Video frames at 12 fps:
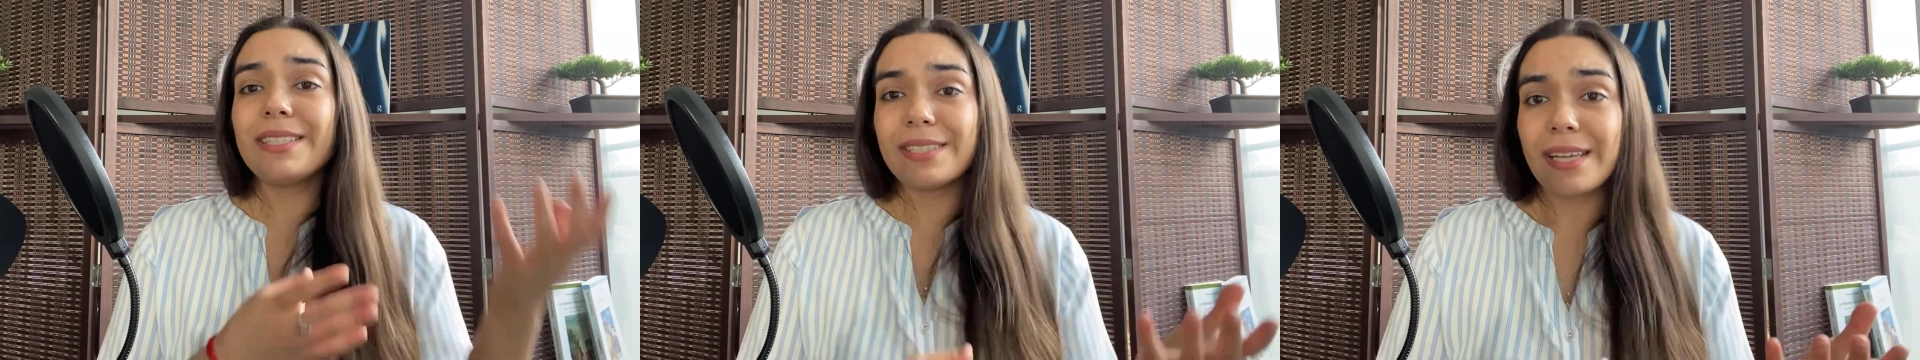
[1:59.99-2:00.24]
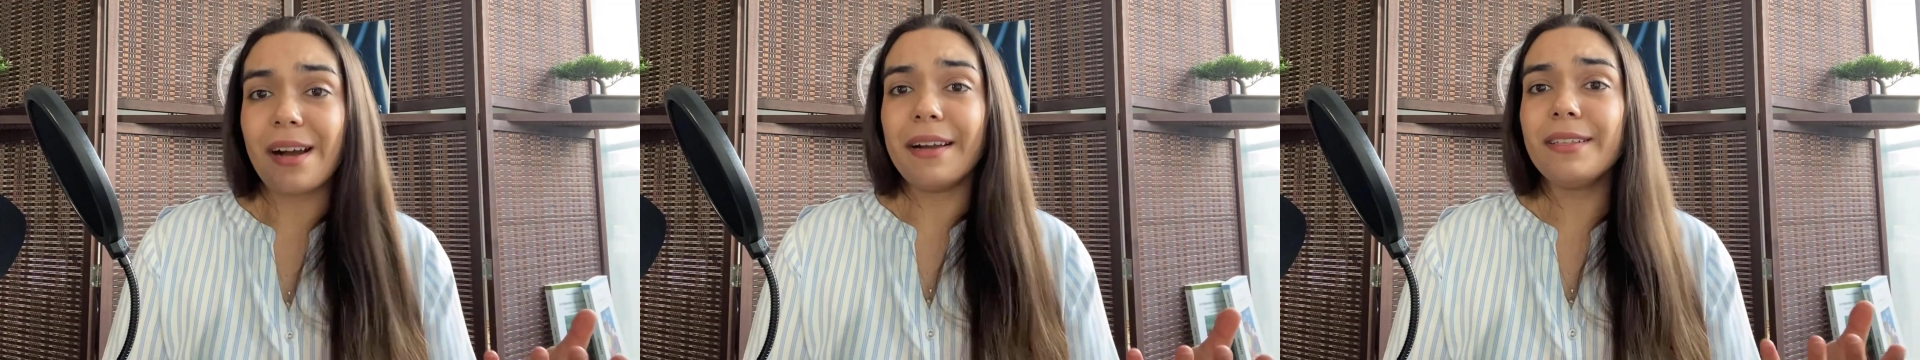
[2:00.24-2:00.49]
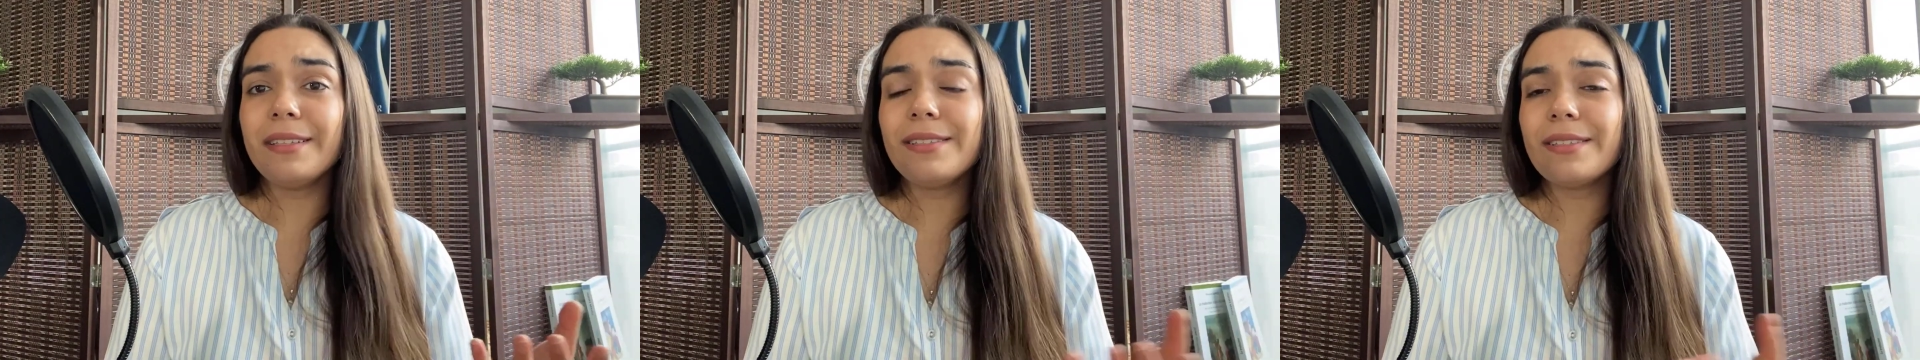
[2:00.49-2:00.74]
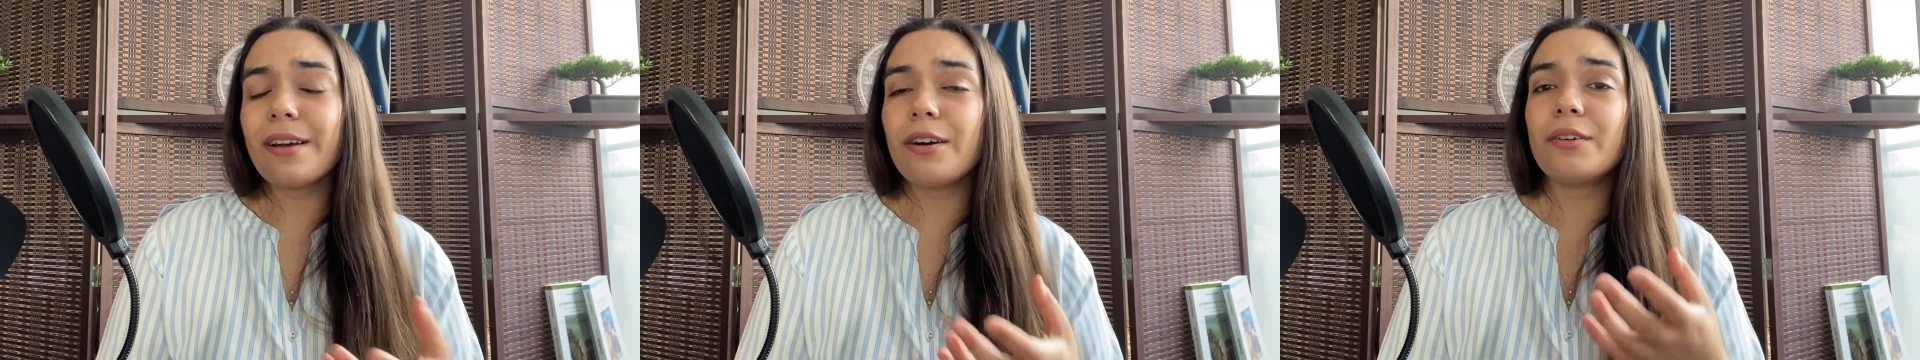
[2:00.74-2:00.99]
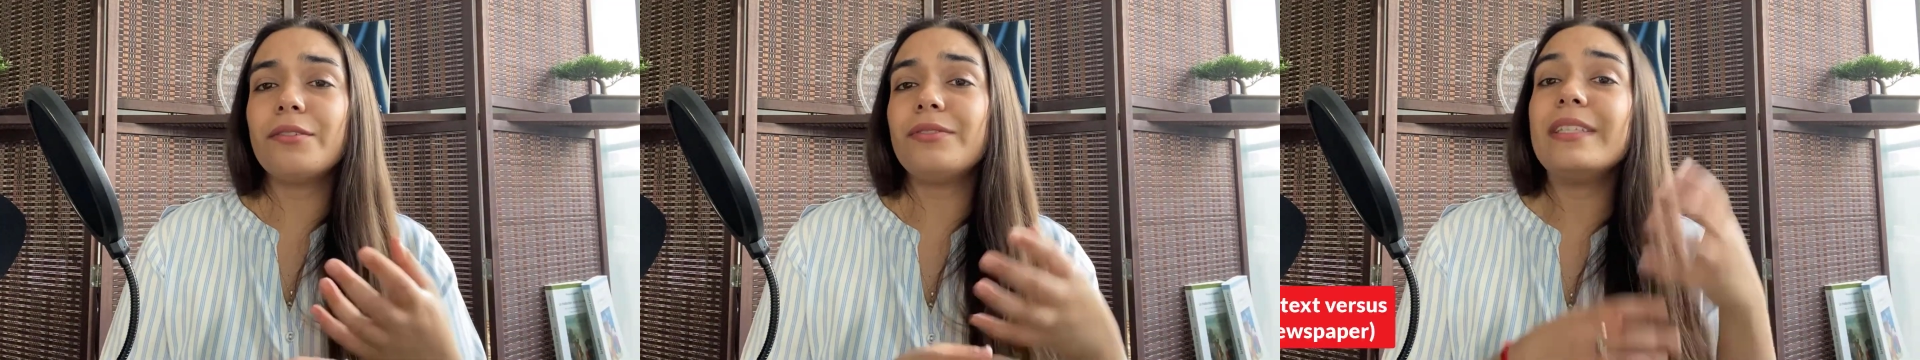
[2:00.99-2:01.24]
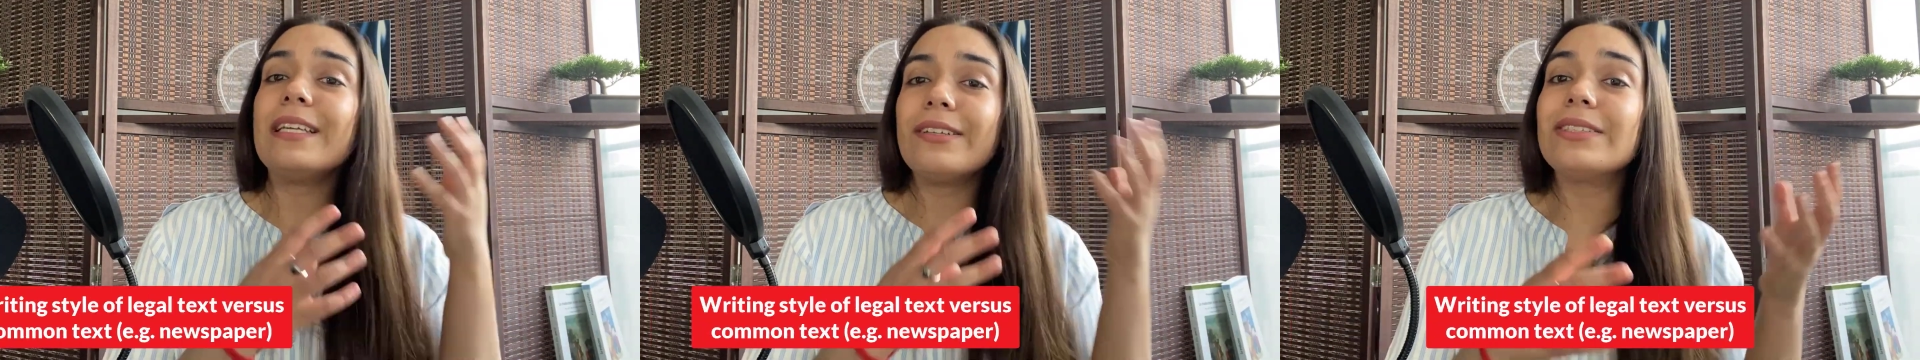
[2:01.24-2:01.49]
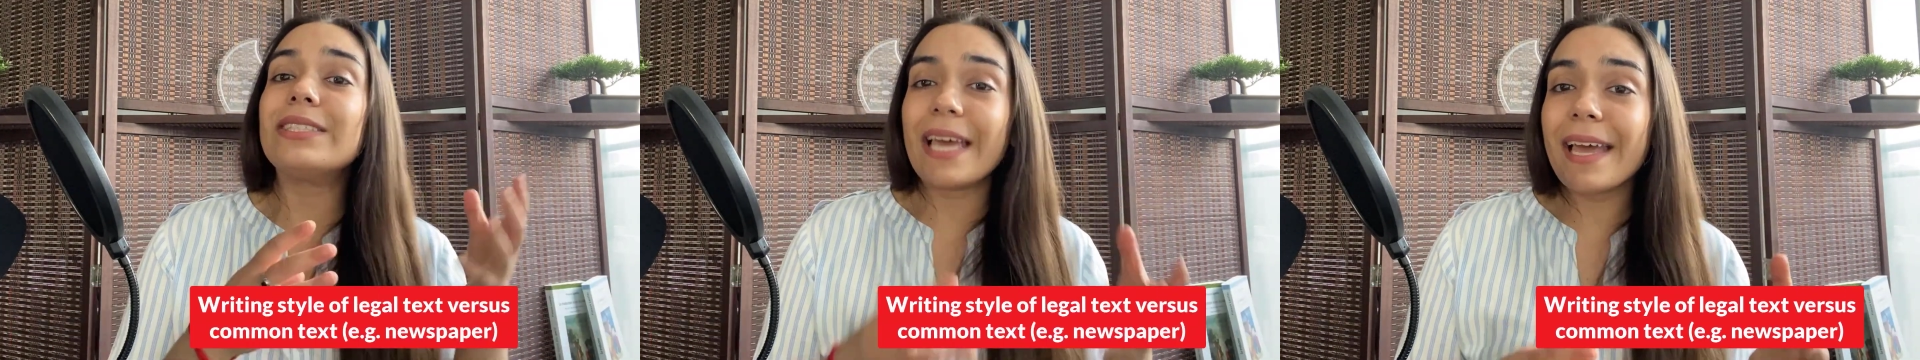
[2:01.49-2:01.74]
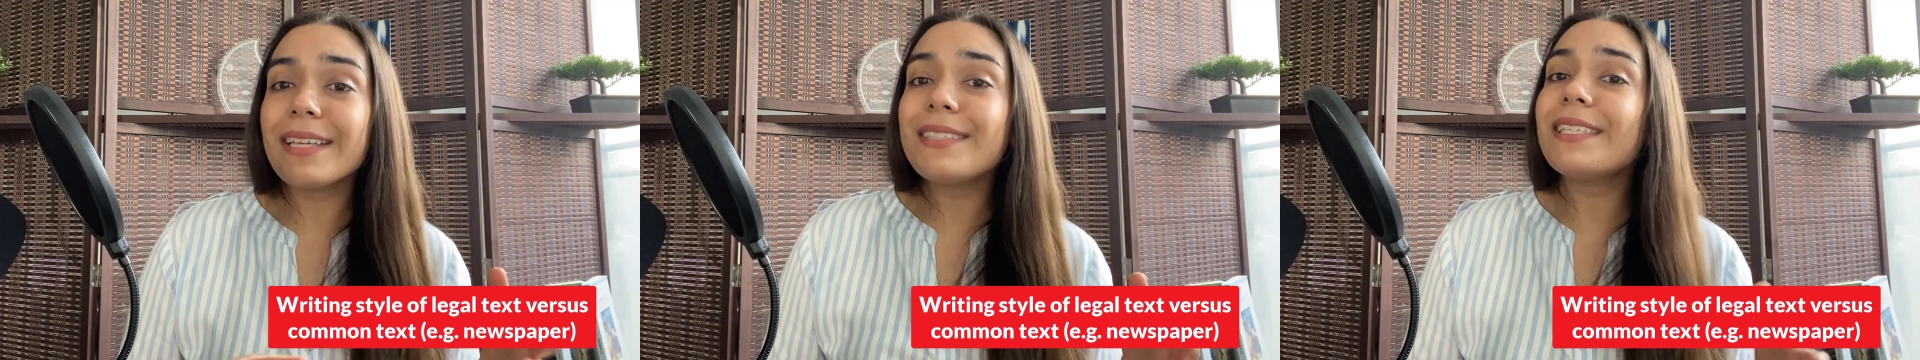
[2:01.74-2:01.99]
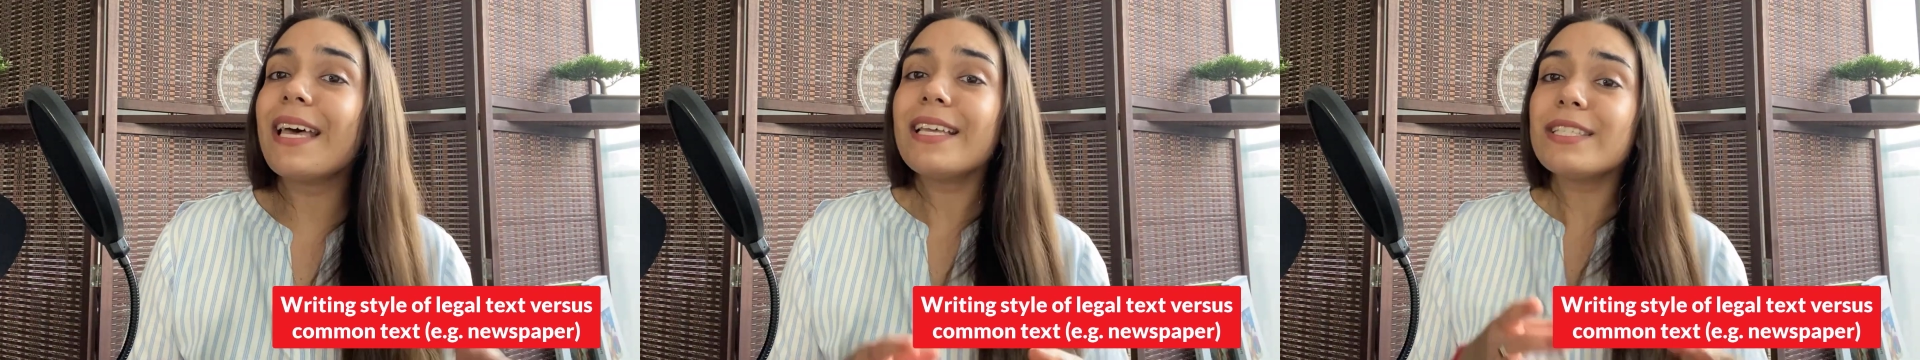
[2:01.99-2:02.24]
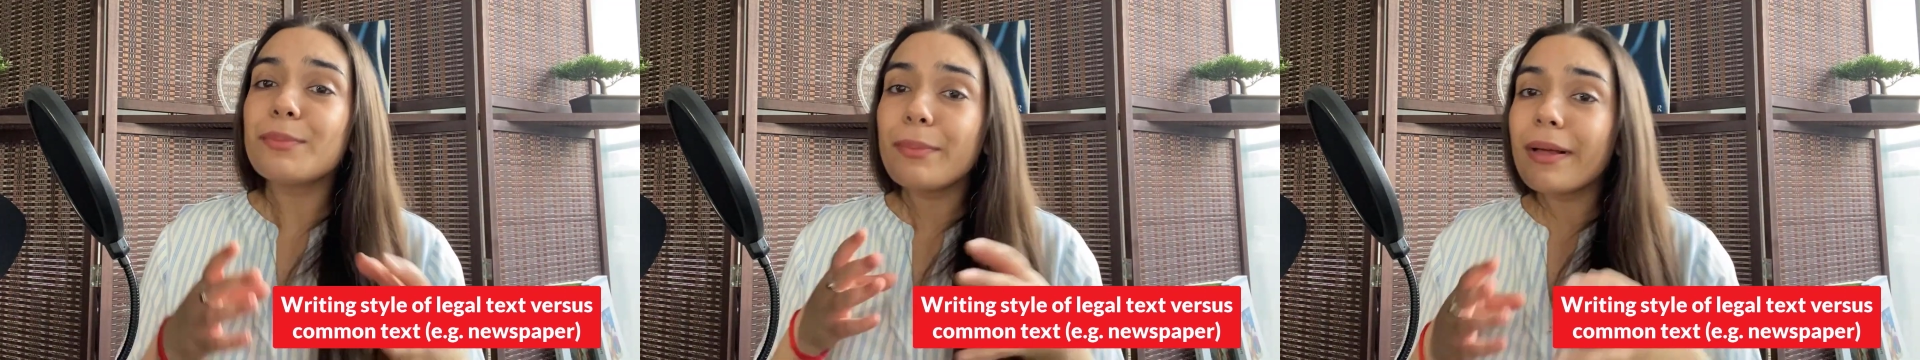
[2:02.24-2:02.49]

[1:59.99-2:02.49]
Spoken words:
styles of legal text, as